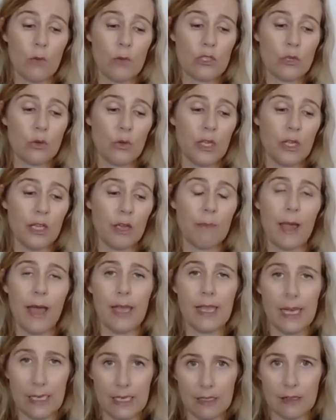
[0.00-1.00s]
when we're talking
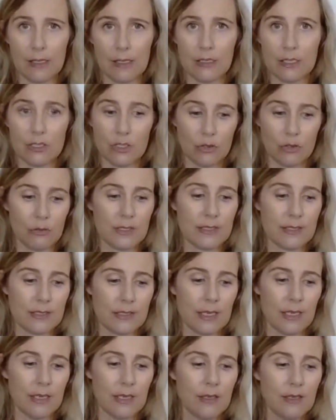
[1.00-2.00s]
about anything to do with
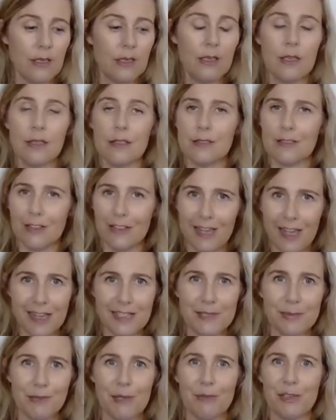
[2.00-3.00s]
skin, so
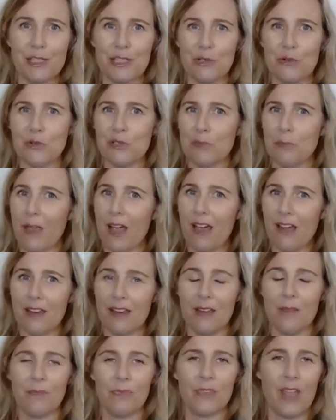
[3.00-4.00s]
last week we talked
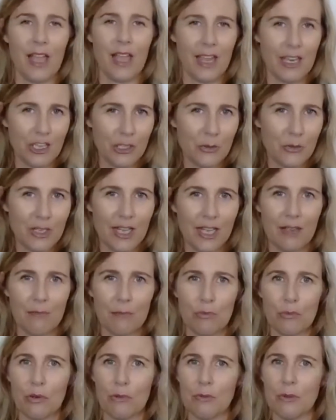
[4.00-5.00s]
about anal
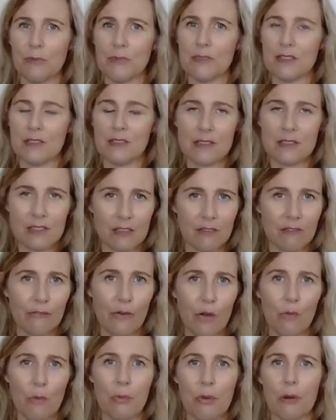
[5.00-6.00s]
gland problems and
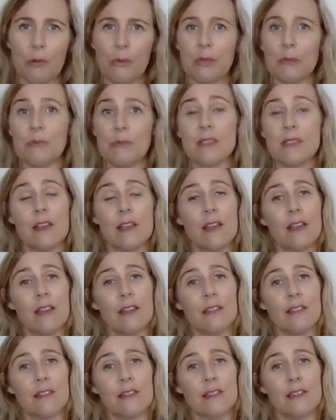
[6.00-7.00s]
skin fold problems.
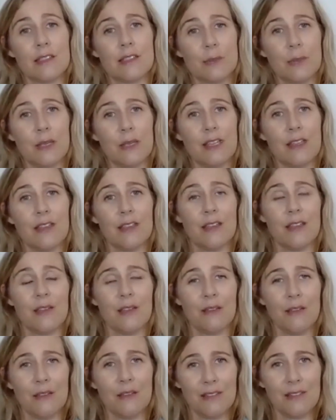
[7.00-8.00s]
This
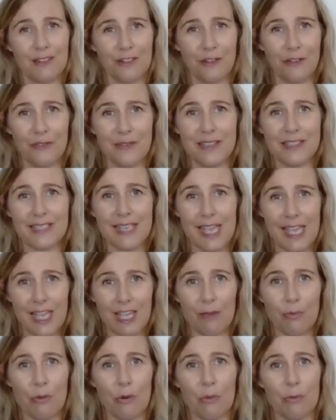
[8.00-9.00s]
week, it's
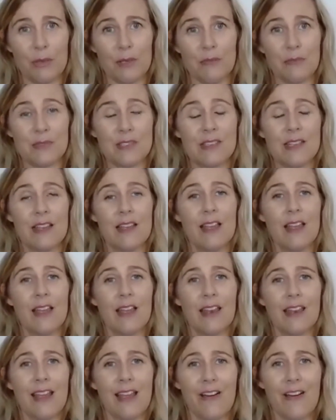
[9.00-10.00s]
ear problems.
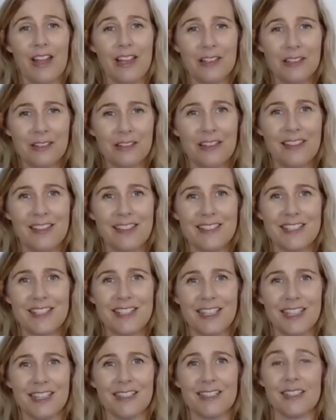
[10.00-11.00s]
Now, a lot of
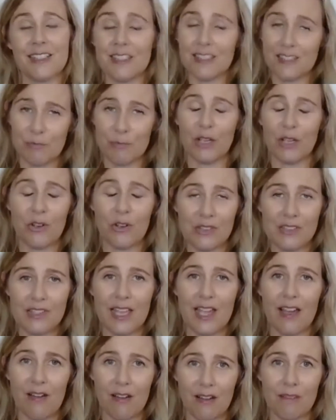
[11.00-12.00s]
these things is
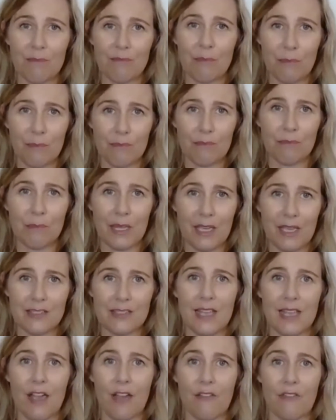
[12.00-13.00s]
because our
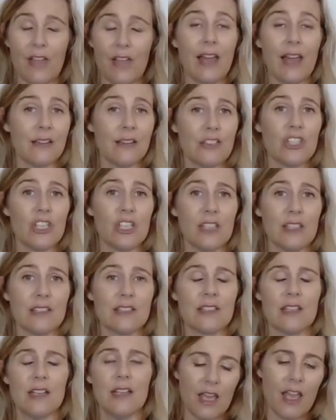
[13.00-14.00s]
pets have
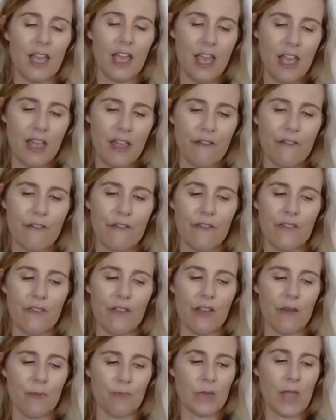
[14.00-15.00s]
allergies. If
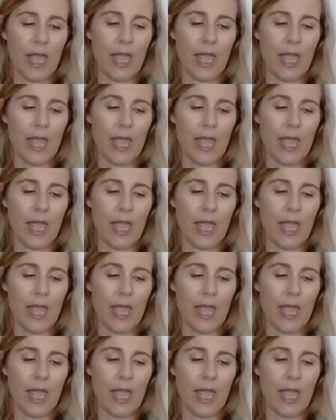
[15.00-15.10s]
